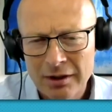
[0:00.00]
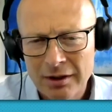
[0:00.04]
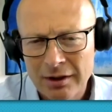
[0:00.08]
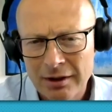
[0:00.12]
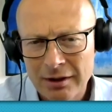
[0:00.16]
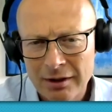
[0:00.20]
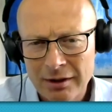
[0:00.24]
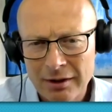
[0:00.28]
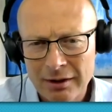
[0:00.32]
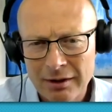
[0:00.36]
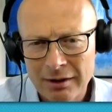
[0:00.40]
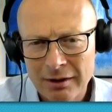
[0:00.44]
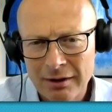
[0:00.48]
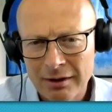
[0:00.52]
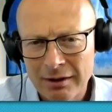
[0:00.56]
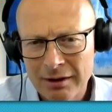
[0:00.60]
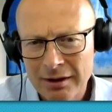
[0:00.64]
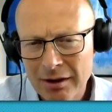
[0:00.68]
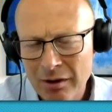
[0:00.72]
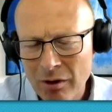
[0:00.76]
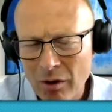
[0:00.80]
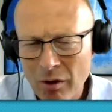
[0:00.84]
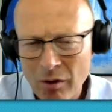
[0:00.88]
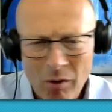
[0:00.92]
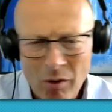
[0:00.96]

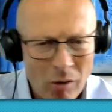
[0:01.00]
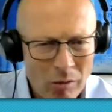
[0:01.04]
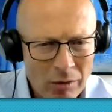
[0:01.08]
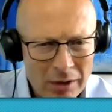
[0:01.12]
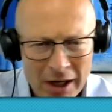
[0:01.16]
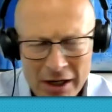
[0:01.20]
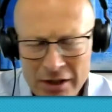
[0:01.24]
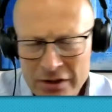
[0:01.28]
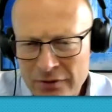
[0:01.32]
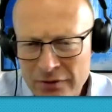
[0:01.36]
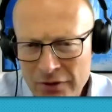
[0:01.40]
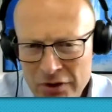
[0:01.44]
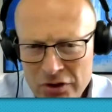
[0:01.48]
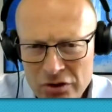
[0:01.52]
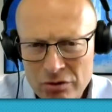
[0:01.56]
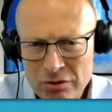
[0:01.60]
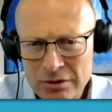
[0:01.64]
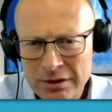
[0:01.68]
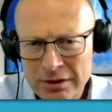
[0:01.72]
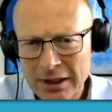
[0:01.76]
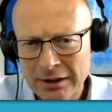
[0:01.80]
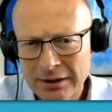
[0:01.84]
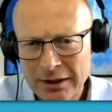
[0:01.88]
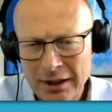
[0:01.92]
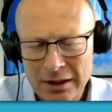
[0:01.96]
All kinds of issues
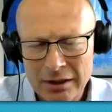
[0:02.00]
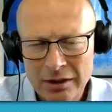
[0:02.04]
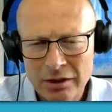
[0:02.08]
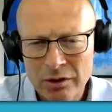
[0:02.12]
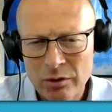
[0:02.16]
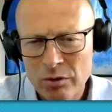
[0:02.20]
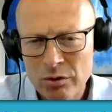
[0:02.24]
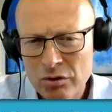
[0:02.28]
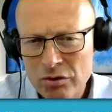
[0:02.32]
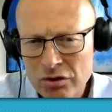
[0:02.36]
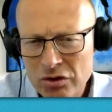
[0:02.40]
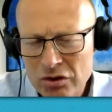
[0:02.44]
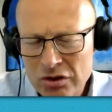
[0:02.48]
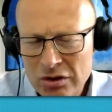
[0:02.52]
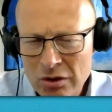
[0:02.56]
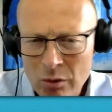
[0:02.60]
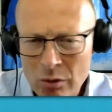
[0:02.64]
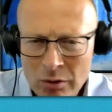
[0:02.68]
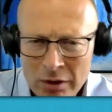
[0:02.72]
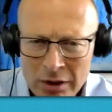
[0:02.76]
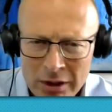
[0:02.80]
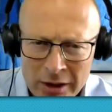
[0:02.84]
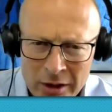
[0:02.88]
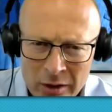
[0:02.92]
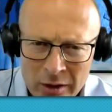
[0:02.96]
like that. Could you
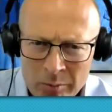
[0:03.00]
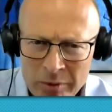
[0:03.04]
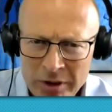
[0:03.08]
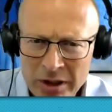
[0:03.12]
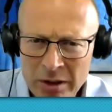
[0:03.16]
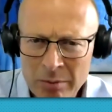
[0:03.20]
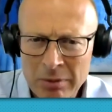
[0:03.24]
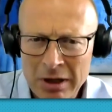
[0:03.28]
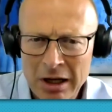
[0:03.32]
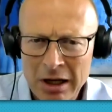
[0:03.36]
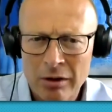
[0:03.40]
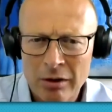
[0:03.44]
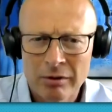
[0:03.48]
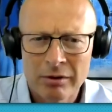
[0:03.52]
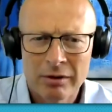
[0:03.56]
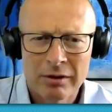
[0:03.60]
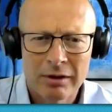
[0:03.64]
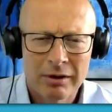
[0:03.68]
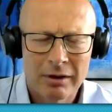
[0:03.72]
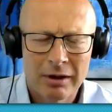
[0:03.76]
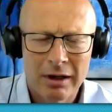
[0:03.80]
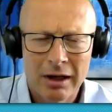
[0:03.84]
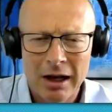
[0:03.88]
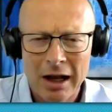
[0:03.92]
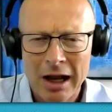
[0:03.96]
talk a little bit about
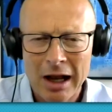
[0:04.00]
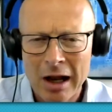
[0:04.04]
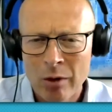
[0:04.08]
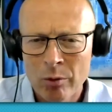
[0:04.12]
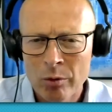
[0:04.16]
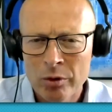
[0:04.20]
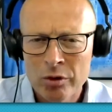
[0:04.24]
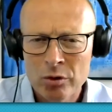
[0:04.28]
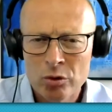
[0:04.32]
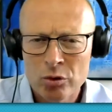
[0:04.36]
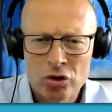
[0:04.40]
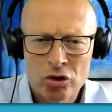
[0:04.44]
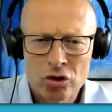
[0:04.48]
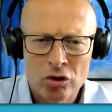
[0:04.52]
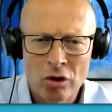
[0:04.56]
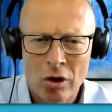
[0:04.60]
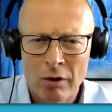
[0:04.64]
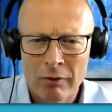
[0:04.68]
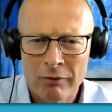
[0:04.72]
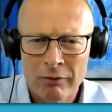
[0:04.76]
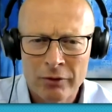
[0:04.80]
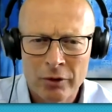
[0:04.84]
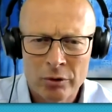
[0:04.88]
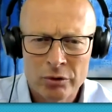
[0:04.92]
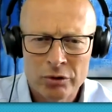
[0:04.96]
how would you
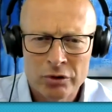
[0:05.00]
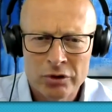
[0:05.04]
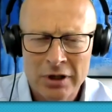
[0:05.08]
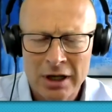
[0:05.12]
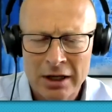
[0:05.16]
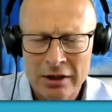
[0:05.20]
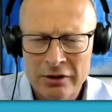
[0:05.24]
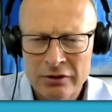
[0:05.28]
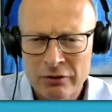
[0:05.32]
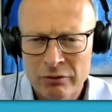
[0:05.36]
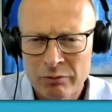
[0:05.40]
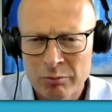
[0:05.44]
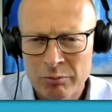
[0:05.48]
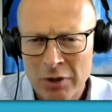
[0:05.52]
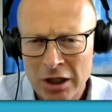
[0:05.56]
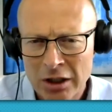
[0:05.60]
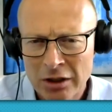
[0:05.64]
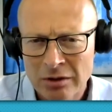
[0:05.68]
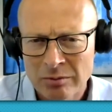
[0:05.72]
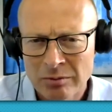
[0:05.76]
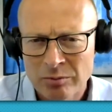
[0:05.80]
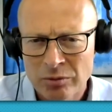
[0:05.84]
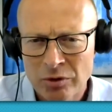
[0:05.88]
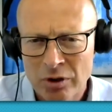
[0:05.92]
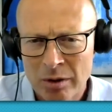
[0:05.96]
solve those kinds of
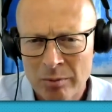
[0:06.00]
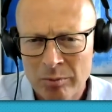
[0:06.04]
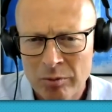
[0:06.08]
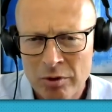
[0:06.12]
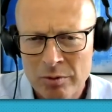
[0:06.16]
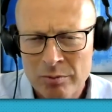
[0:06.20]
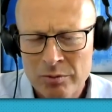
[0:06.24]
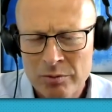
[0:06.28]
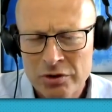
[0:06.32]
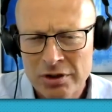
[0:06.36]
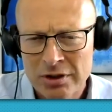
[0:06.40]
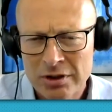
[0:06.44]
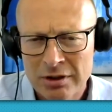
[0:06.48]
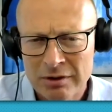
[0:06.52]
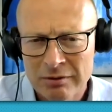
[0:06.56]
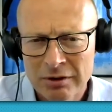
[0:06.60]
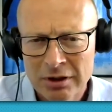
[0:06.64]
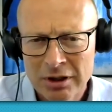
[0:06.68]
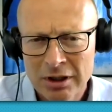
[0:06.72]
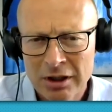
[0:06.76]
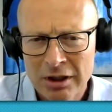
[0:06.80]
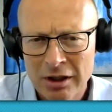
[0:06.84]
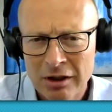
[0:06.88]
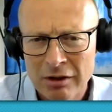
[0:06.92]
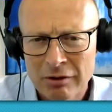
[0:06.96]
market problems in
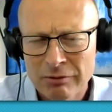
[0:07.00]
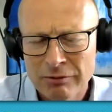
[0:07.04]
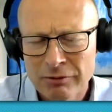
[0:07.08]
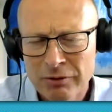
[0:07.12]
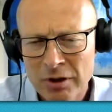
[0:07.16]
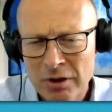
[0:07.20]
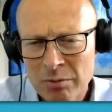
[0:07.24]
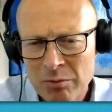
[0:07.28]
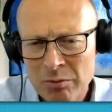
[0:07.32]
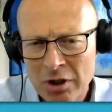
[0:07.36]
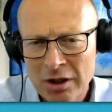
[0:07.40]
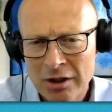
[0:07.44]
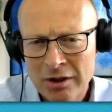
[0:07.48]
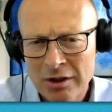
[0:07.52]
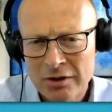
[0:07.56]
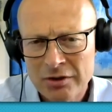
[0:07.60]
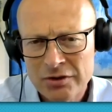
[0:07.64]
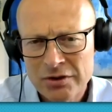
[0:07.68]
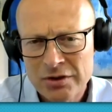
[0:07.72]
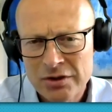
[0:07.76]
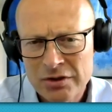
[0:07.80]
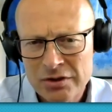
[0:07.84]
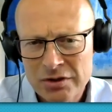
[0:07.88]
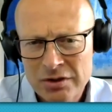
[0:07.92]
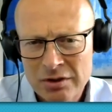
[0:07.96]
a free market
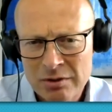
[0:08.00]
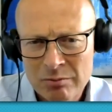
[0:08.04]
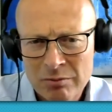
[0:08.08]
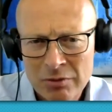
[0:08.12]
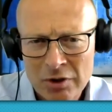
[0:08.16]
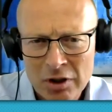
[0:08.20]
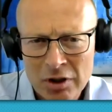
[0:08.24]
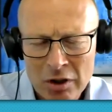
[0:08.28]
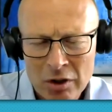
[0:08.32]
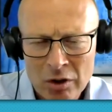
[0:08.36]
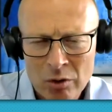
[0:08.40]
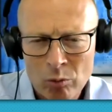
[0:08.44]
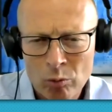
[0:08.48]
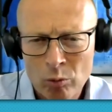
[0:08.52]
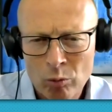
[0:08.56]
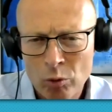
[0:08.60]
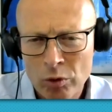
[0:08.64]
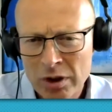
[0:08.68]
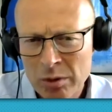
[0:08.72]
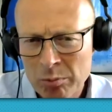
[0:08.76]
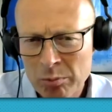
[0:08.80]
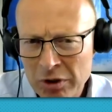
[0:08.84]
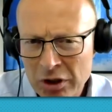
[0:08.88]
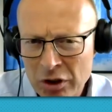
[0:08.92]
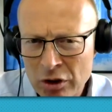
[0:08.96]
system?
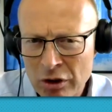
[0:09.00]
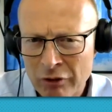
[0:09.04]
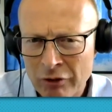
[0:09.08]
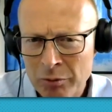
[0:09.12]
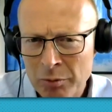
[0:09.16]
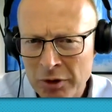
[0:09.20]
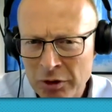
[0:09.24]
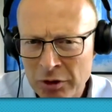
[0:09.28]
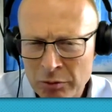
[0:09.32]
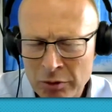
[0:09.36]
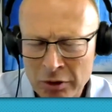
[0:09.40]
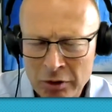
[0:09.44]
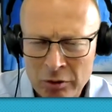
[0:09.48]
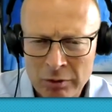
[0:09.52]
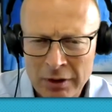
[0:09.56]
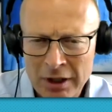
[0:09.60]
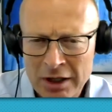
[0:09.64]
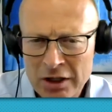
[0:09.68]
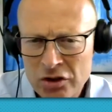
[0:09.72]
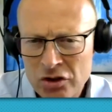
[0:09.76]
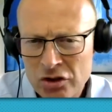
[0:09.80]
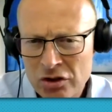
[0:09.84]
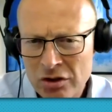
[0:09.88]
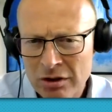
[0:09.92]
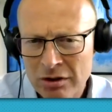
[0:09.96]
Would it be government
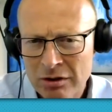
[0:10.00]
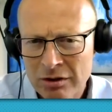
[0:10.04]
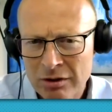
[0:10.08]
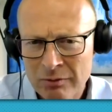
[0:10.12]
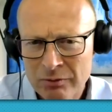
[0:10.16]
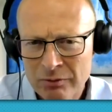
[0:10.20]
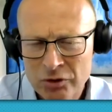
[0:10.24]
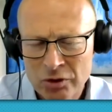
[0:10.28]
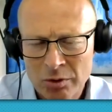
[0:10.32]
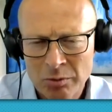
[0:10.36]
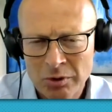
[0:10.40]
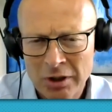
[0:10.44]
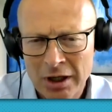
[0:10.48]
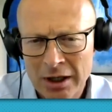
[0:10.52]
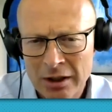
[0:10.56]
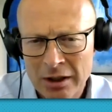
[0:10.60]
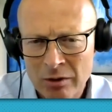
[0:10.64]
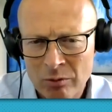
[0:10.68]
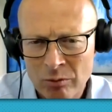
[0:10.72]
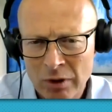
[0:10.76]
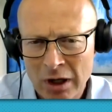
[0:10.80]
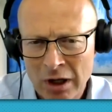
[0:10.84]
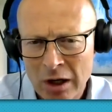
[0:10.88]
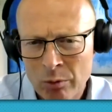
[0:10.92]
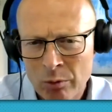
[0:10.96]
regulation of some kind,
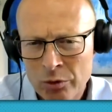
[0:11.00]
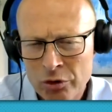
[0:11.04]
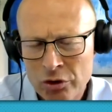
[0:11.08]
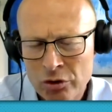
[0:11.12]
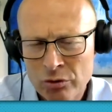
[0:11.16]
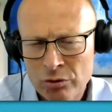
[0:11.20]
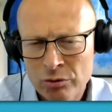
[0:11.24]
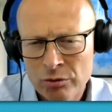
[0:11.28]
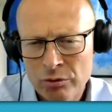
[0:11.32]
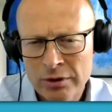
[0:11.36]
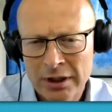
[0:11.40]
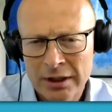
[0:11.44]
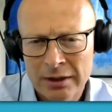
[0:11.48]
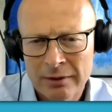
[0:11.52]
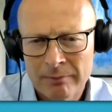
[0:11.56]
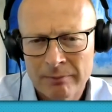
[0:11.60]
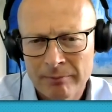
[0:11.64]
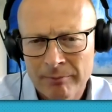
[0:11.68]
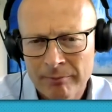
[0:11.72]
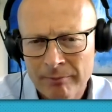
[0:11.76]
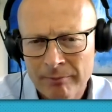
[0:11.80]
or how would you do that?